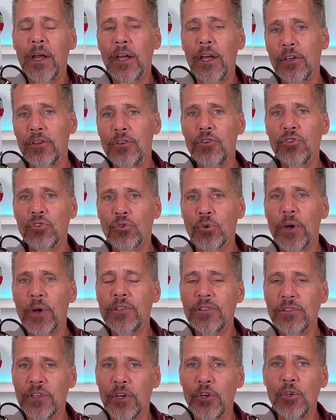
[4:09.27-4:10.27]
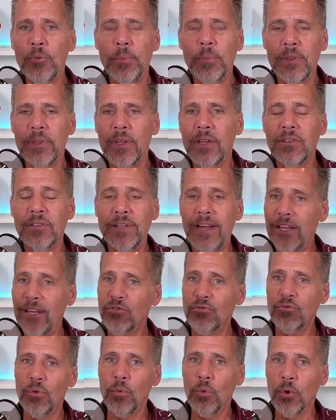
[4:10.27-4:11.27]
I could use Christ-centered, but that's an
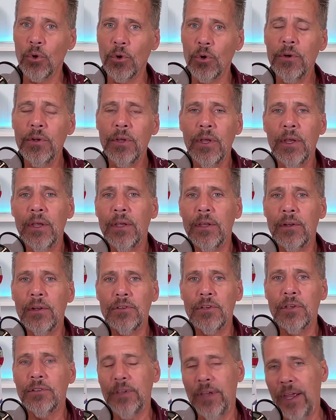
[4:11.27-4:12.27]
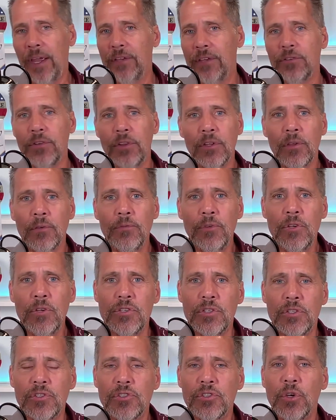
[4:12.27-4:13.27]
extra word, and it just adds to the
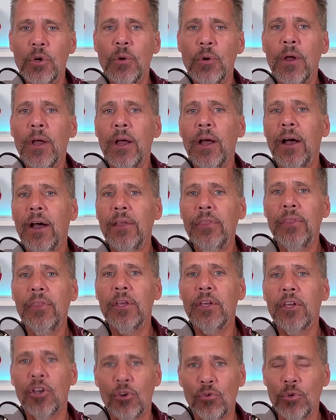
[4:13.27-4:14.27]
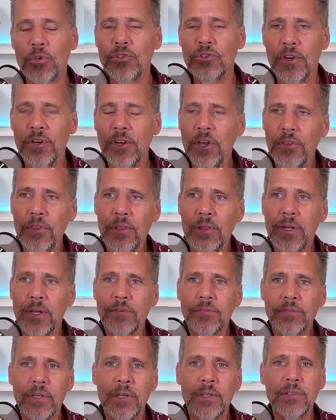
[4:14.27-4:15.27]
confusion. So I think Christian Healthy
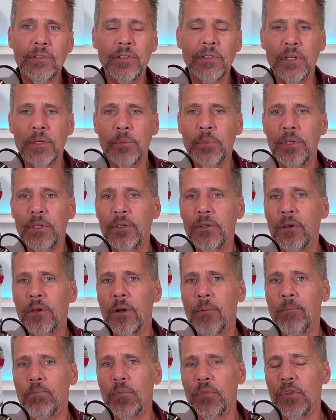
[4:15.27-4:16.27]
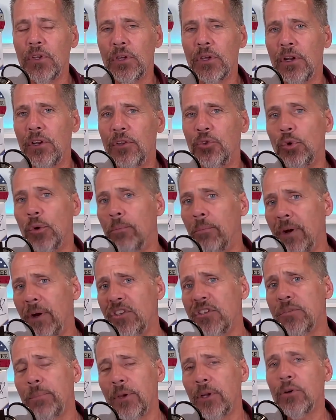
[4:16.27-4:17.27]
Lifestyle is going to be um, going to do a
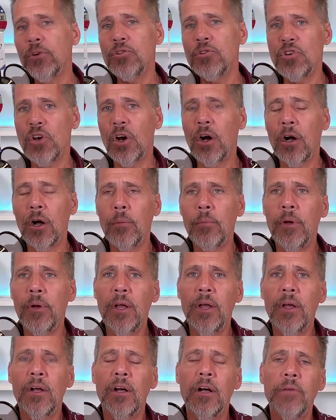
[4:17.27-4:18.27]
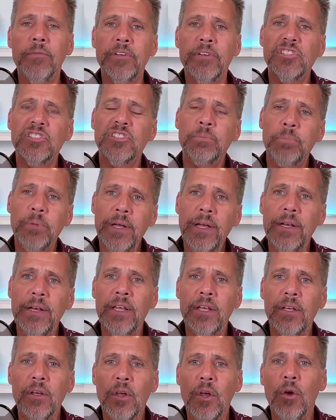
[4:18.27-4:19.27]
much better job of
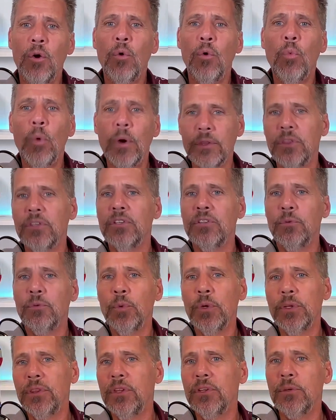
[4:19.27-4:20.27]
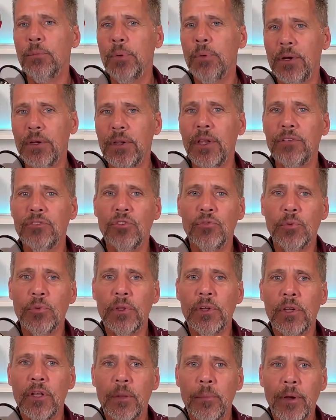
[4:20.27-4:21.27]
explaining what the what the podcast is
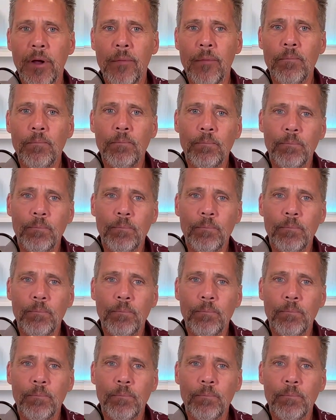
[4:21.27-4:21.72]
really all about.